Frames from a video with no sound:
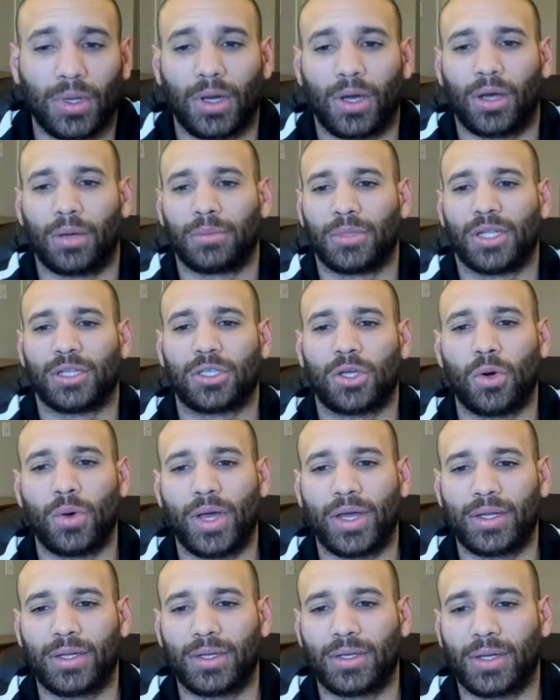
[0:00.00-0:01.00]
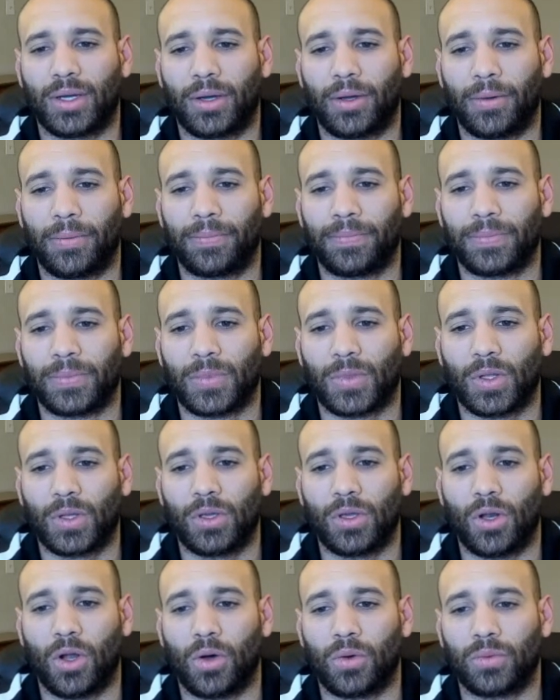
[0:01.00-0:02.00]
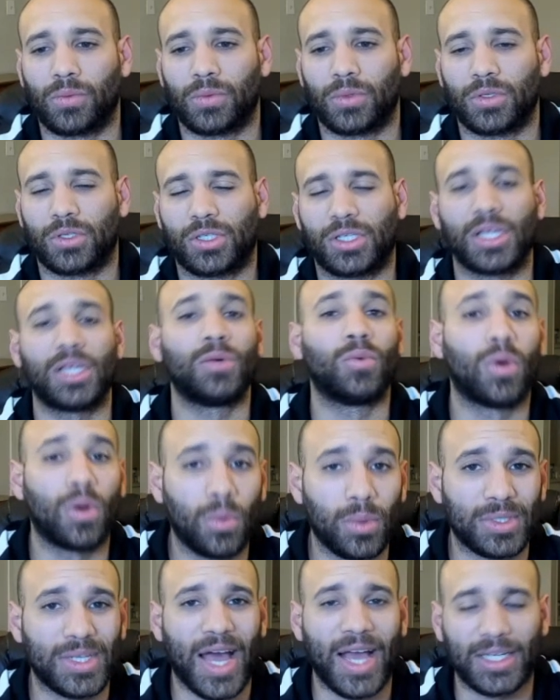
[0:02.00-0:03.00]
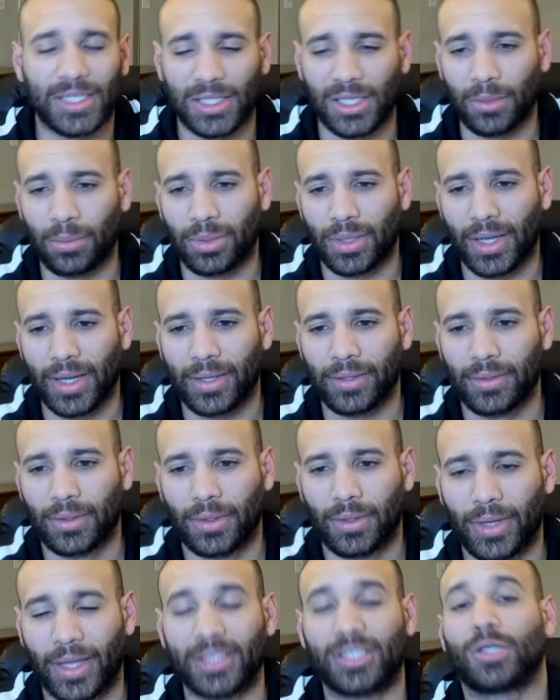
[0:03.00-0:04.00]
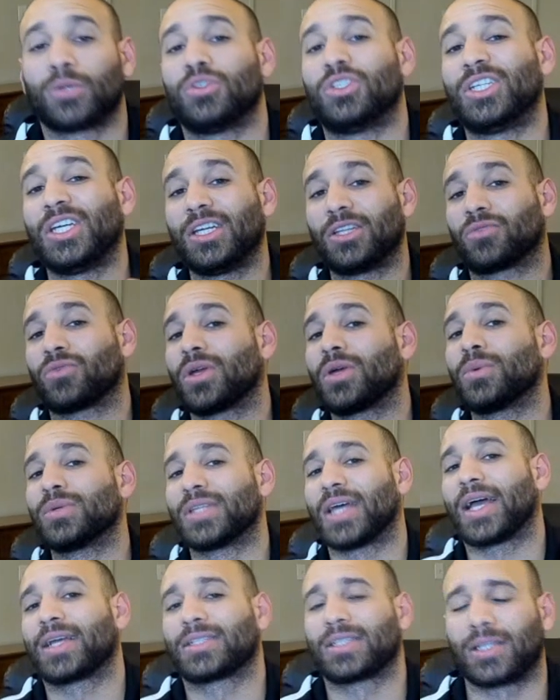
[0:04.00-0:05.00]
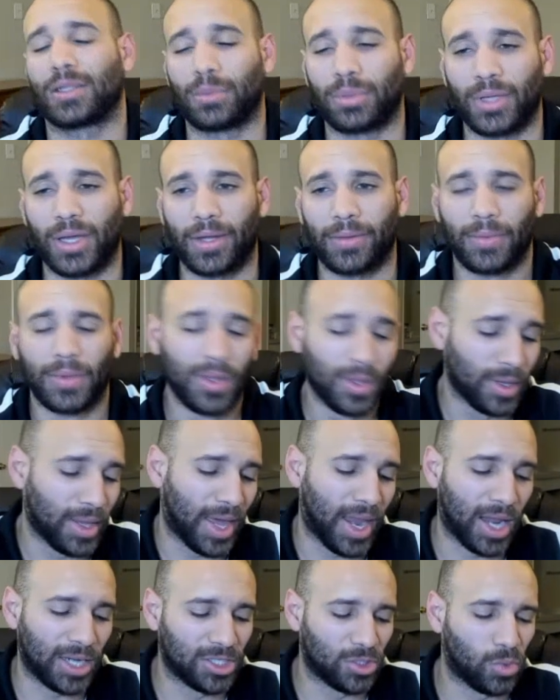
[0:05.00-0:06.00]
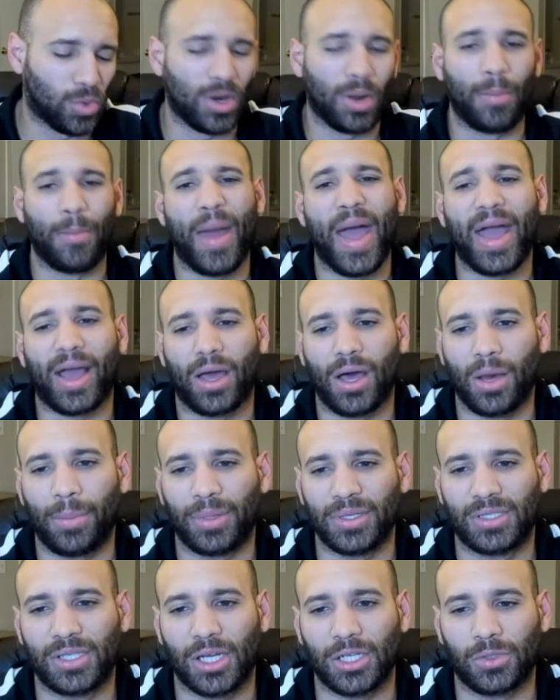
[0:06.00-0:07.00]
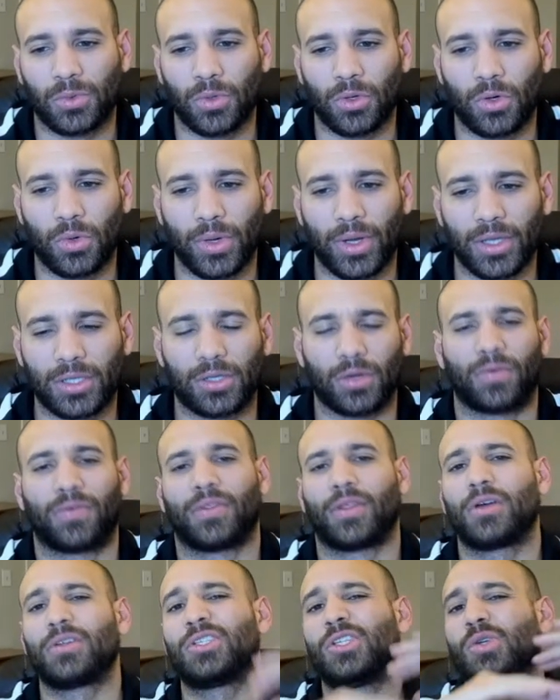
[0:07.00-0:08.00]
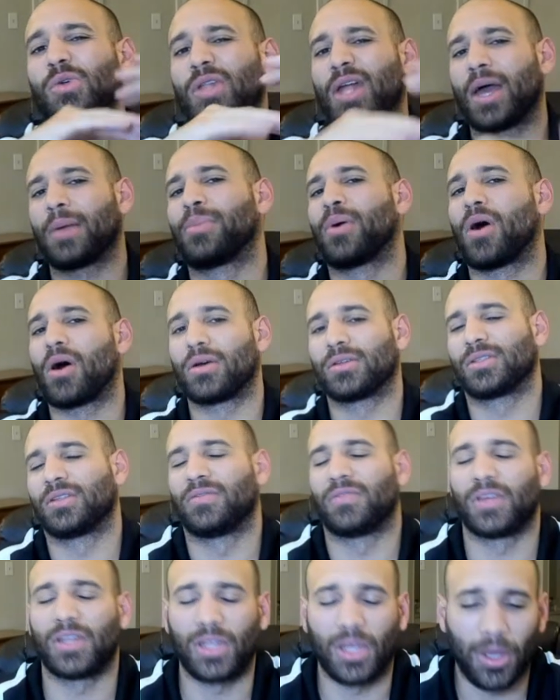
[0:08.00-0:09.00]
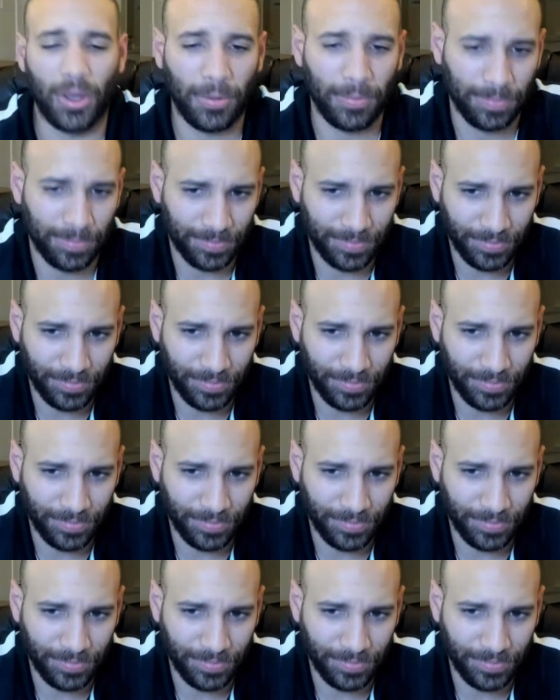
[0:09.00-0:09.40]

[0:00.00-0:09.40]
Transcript: let's go ahead and you know, see what was actually played. And so g3 was actually played. And I just want to back up a touch real quick. So for those of you that paused the video,